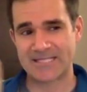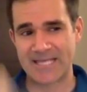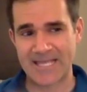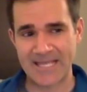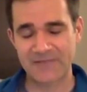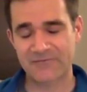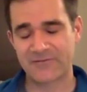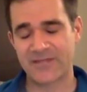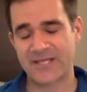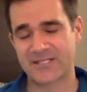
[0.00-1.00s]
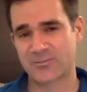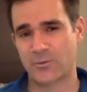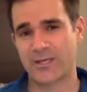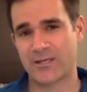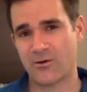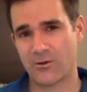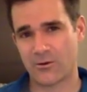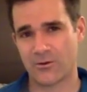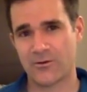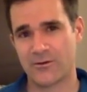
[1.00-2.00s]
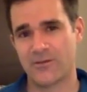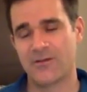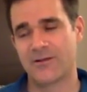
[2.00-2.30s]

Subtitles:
if they swing hard,